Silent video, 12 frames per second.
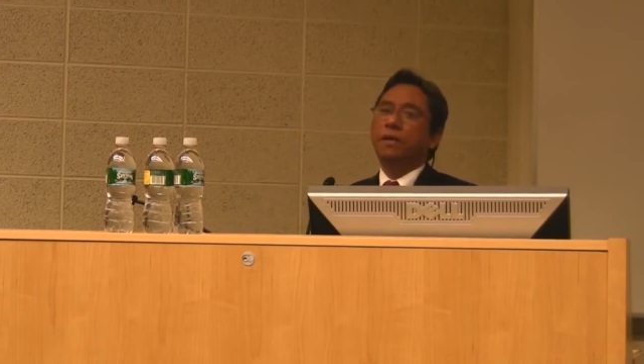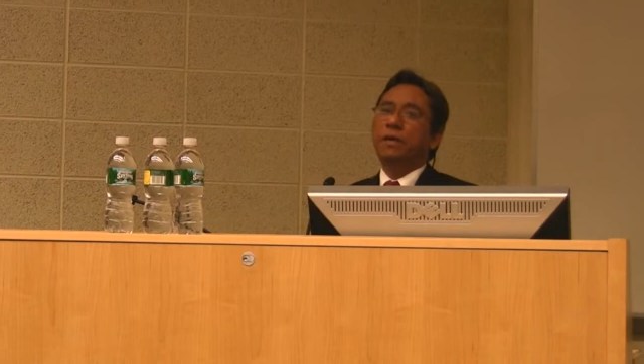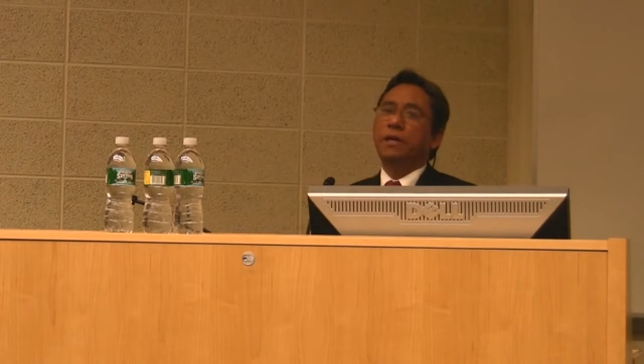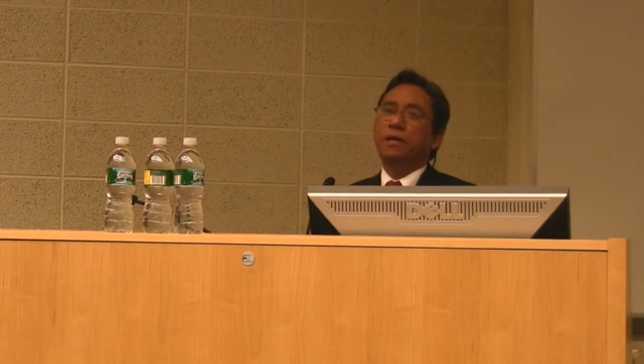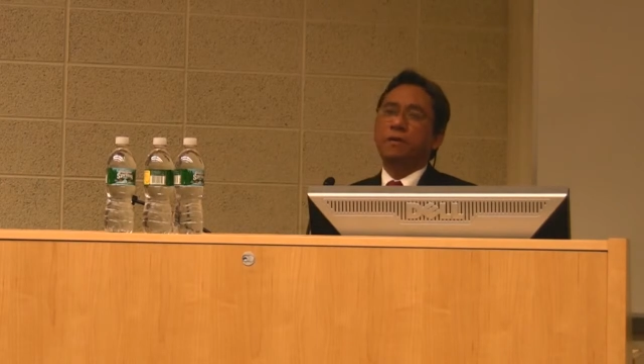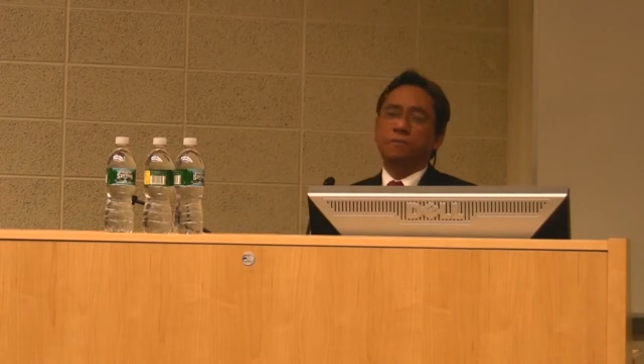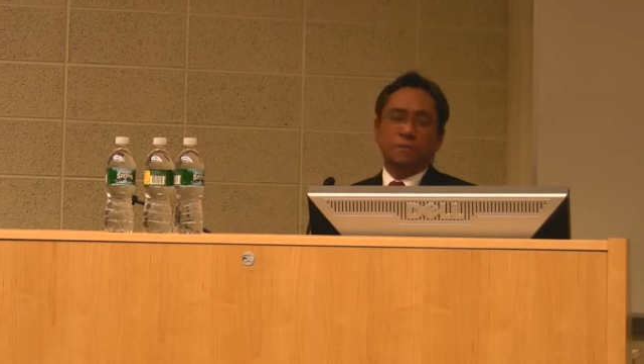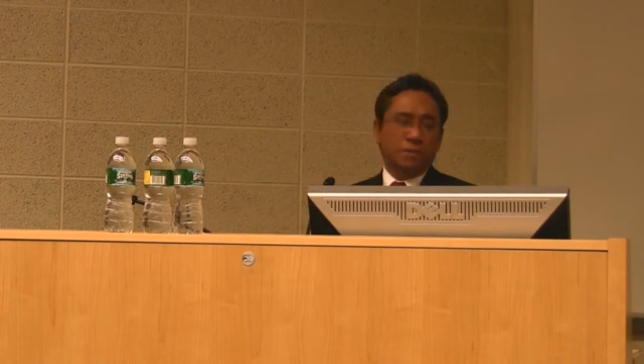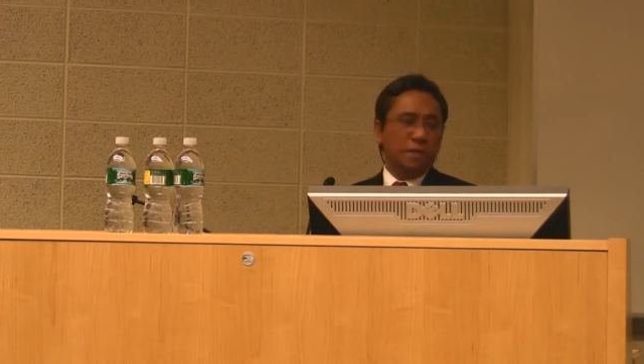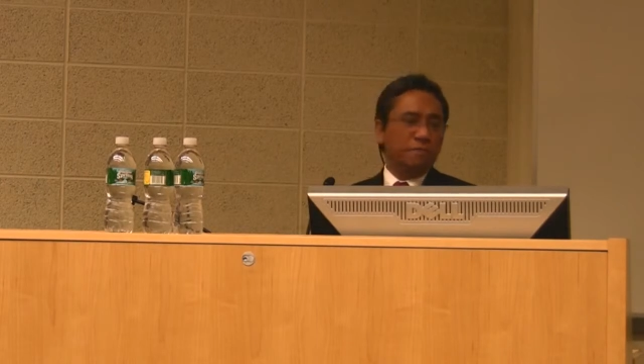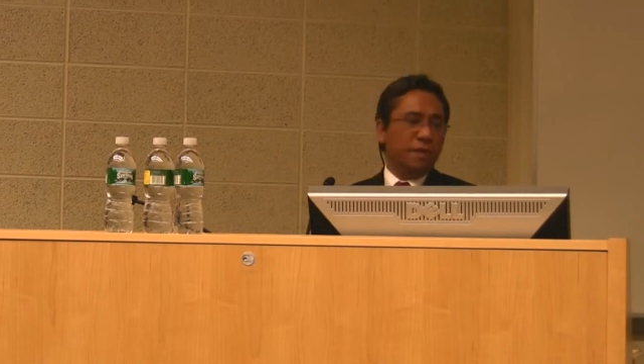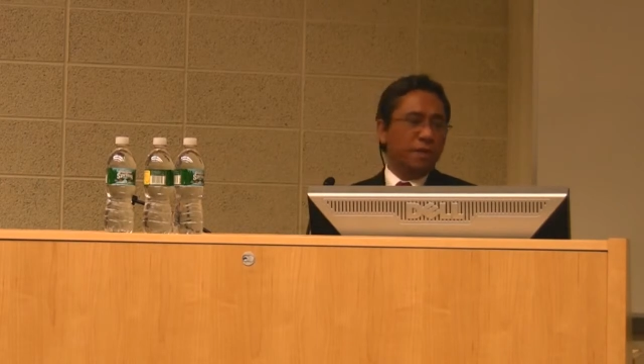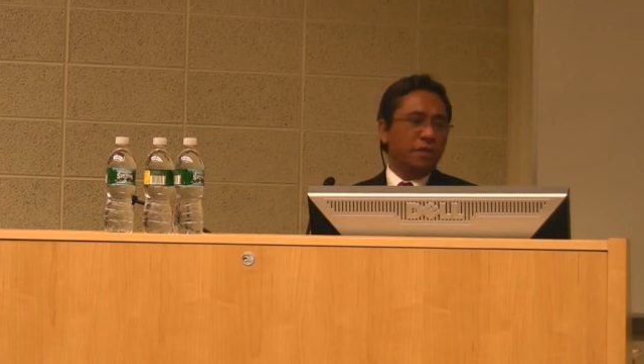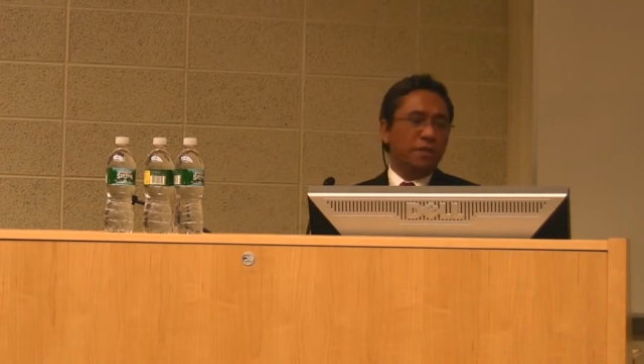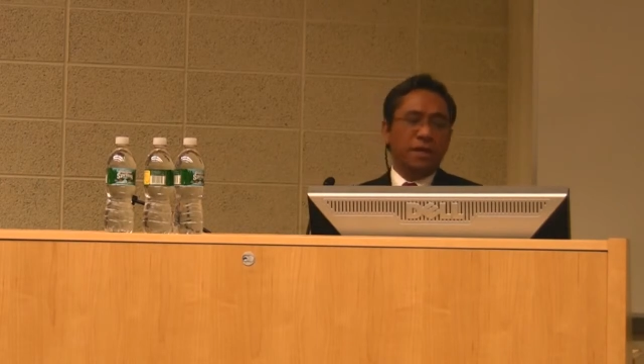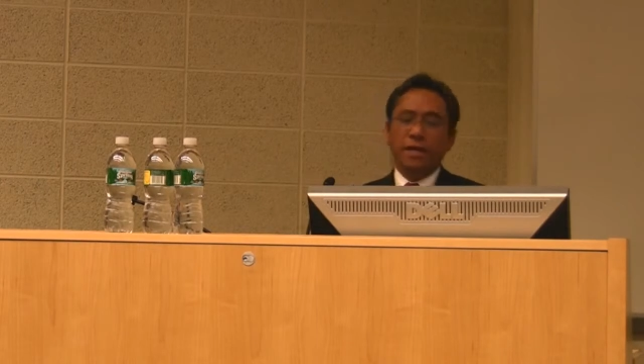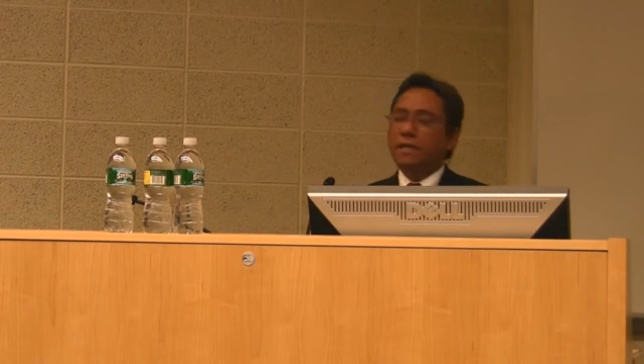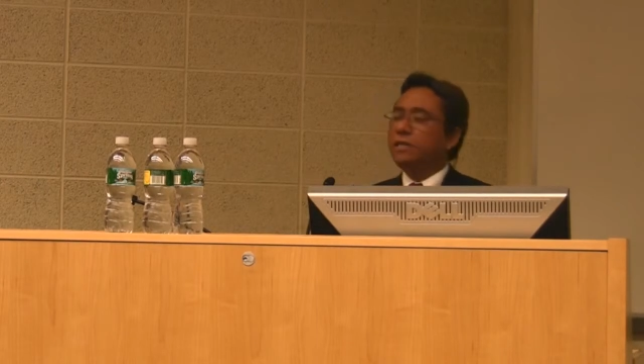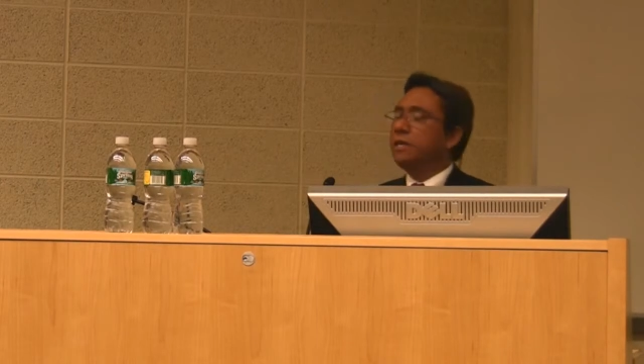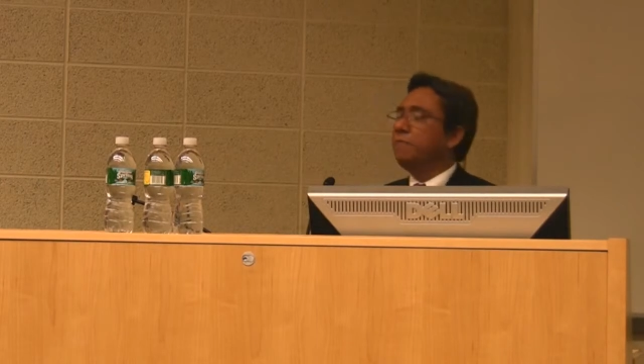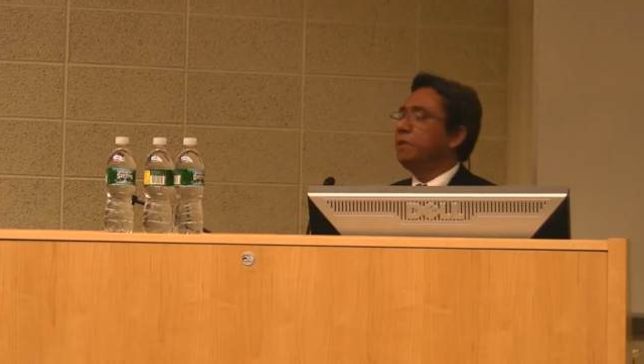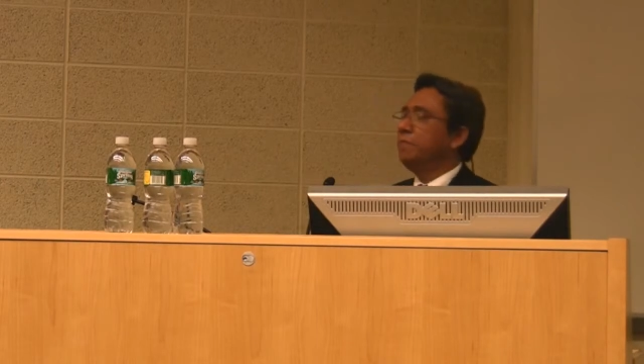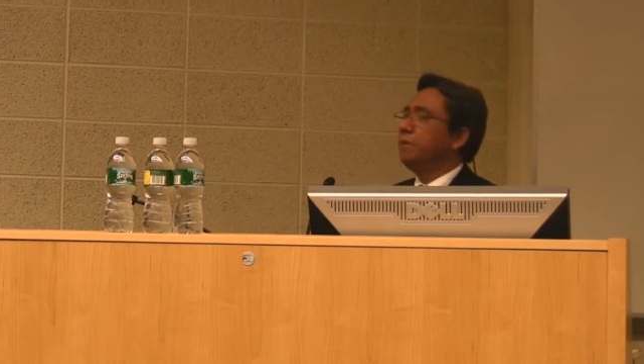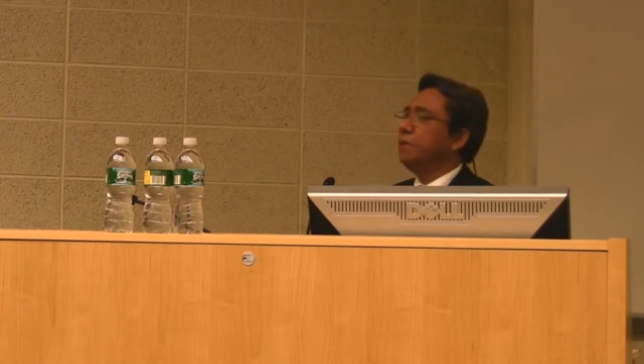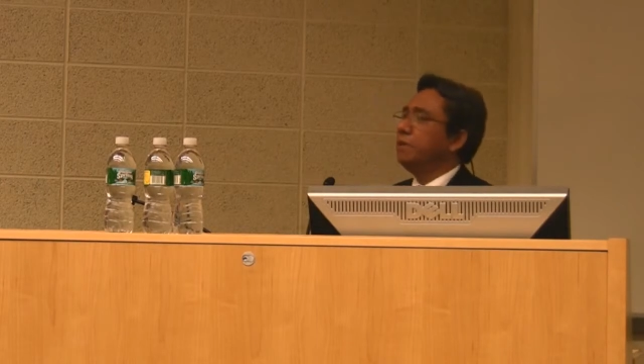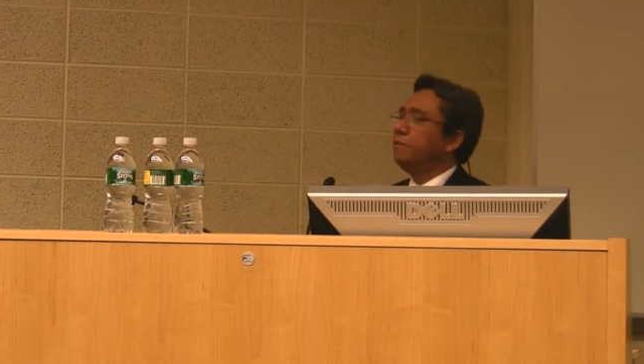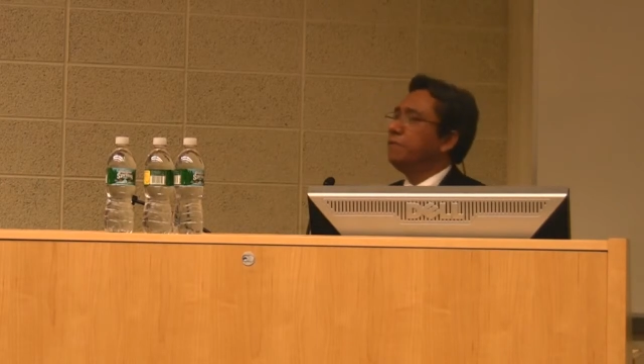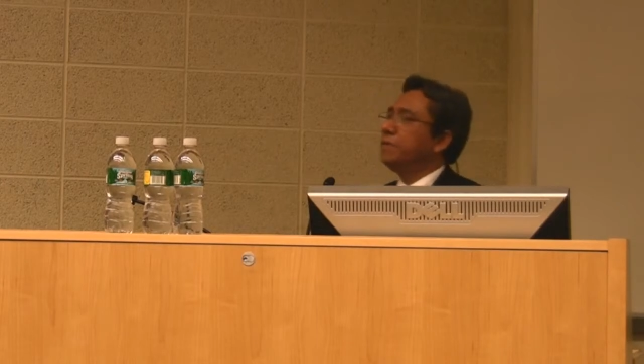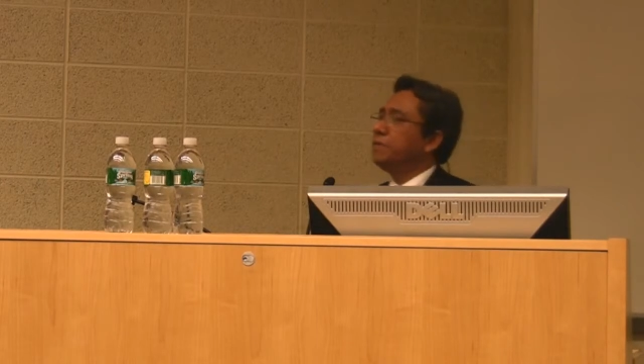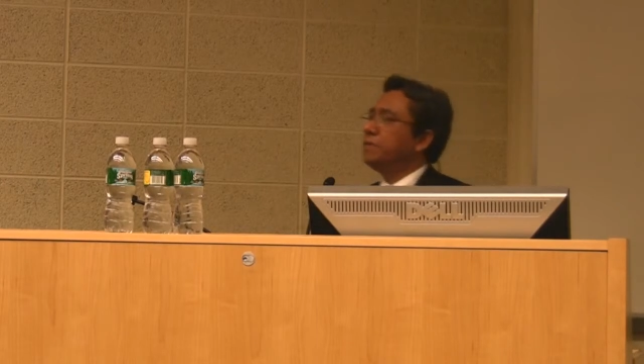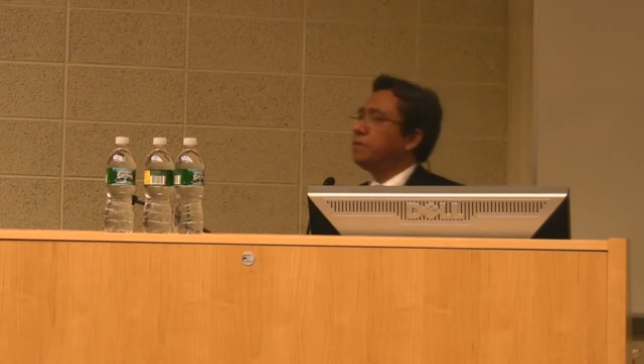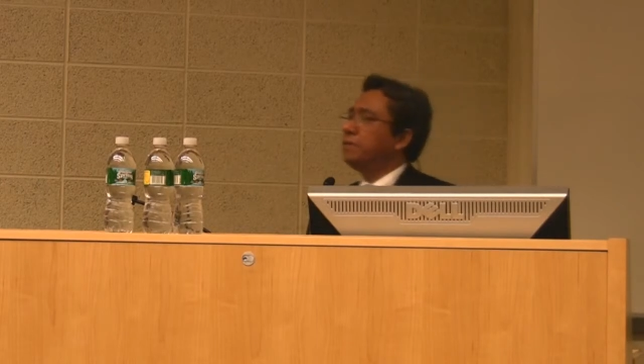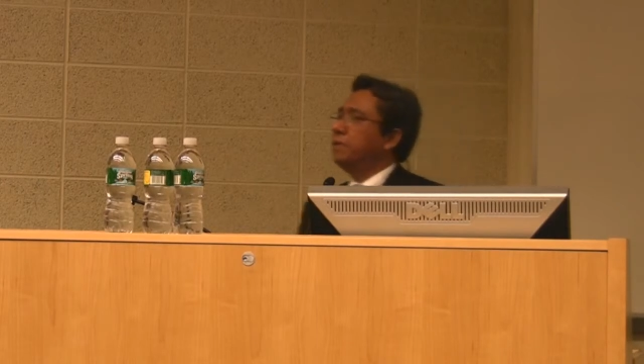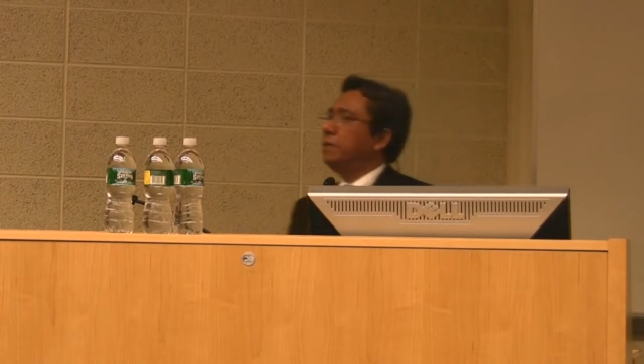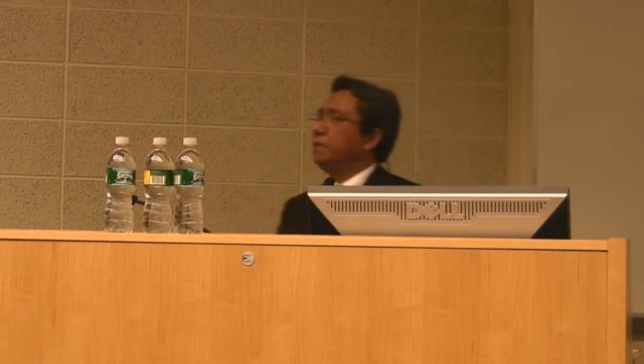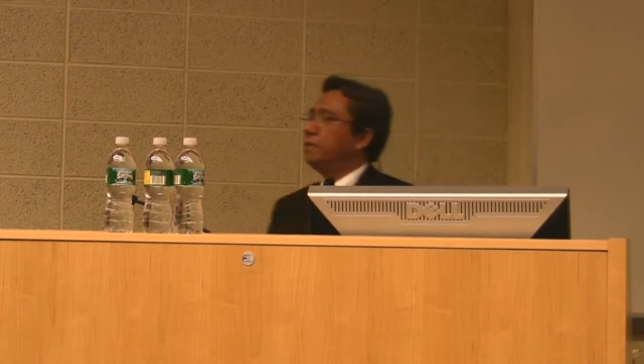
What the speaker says: anytime in the middle of this